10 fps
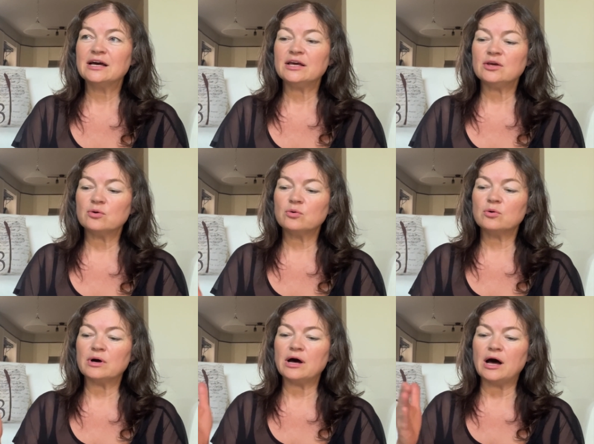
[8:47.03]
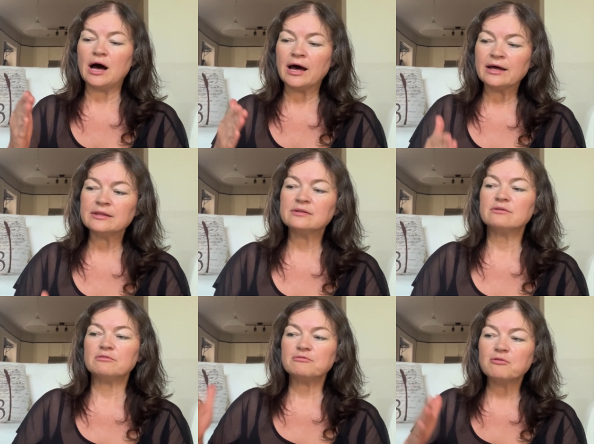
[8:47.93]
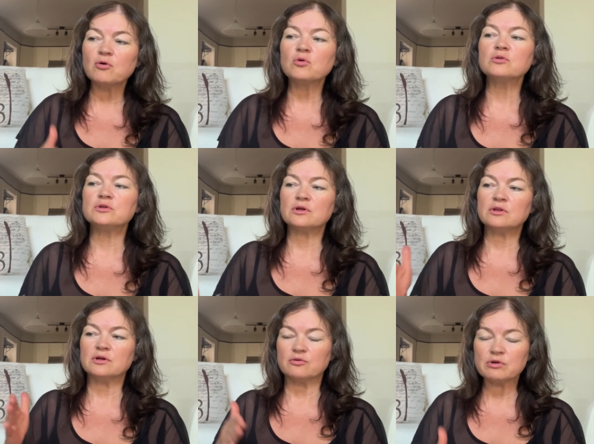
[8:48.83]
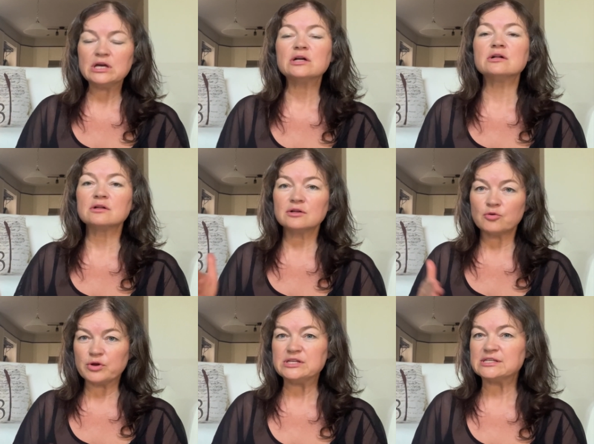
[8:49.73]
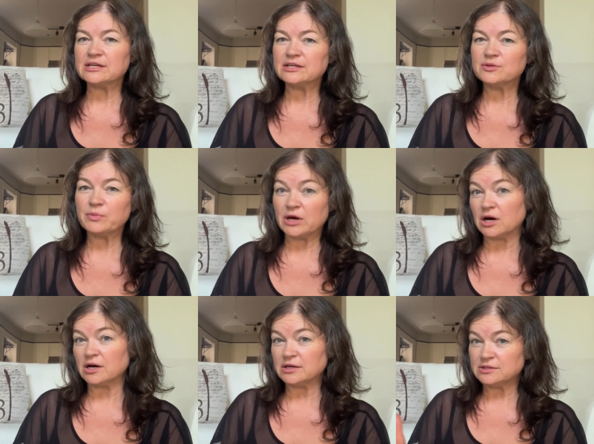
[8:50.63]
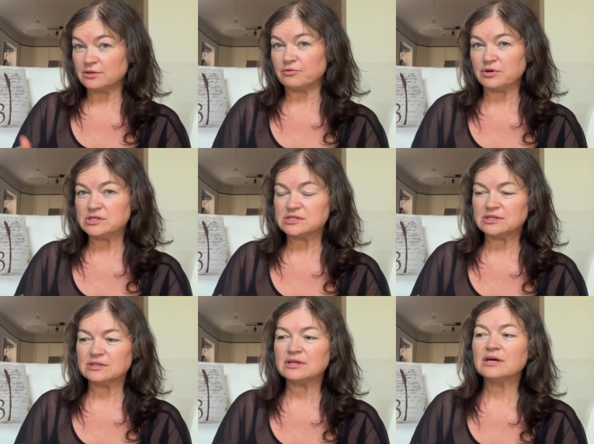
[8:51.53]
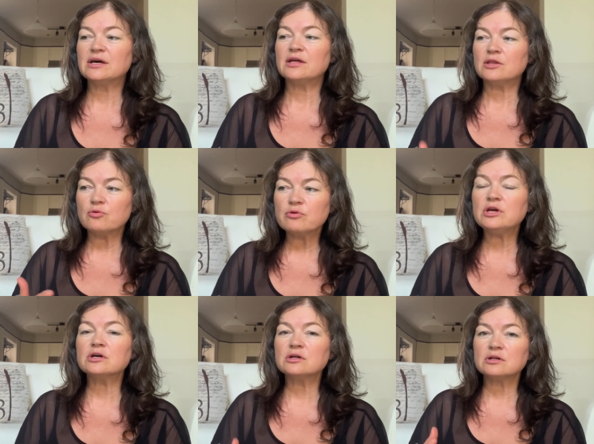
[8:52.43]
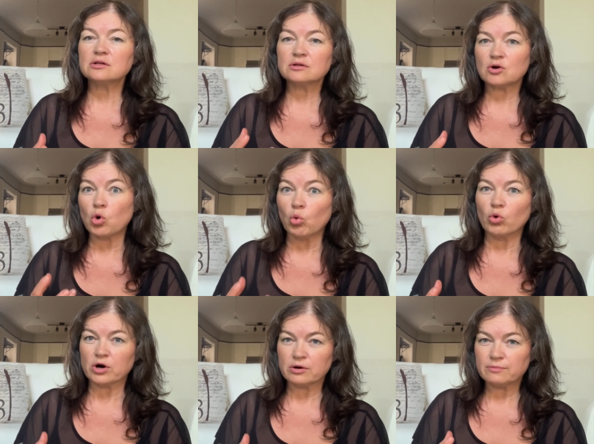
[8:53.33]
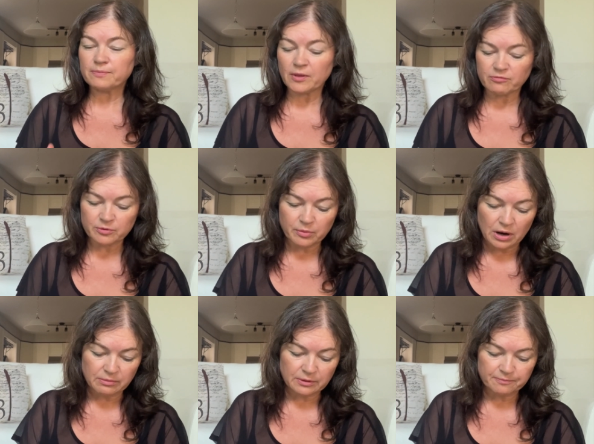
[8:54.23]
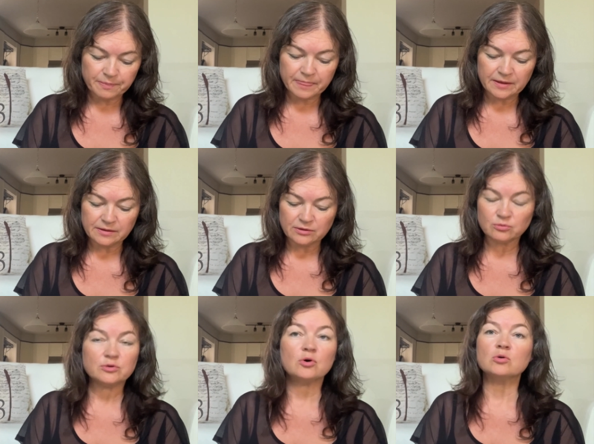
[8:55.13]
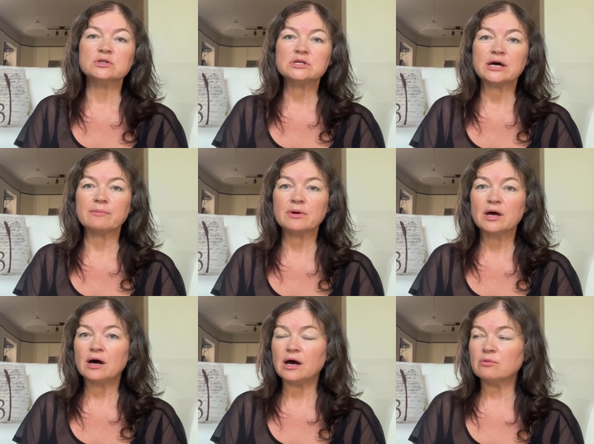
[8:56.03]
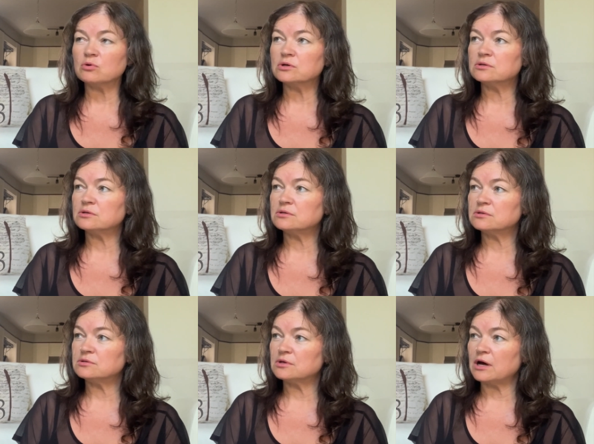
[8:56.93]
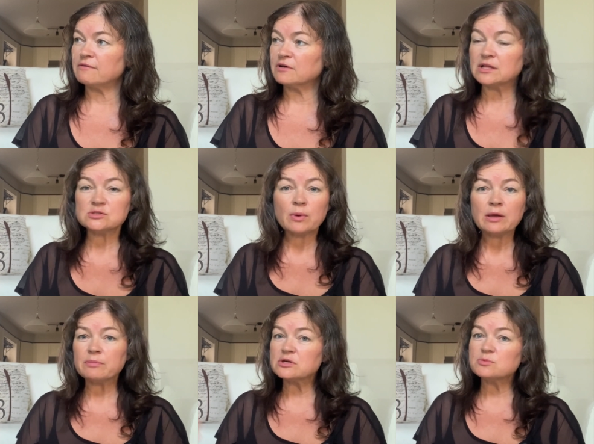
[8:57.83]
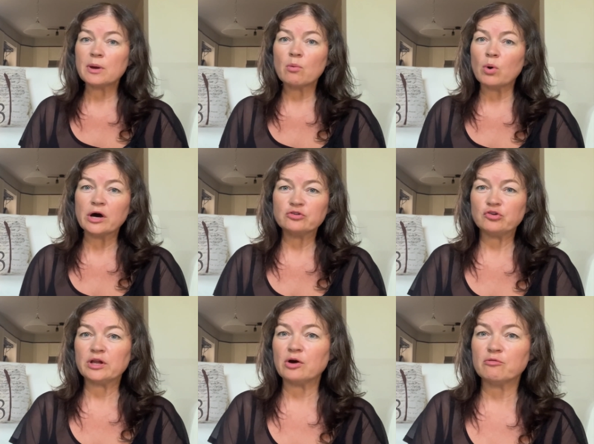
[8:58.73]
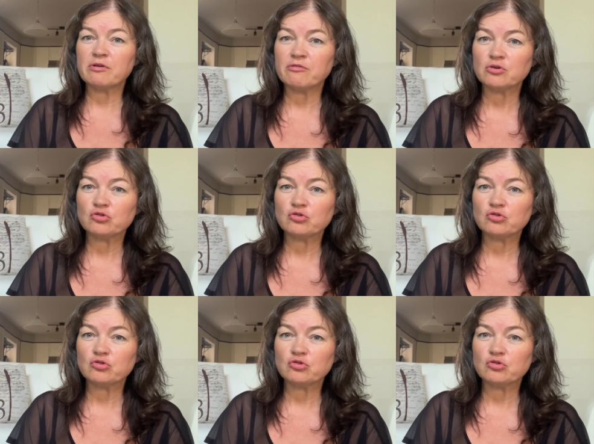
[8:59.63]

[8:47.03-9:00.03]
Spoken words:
you unfold the real reason behind the reason, the real core of the problem. And I do it all the time. I want to have a glass of wine because we are watching our favorite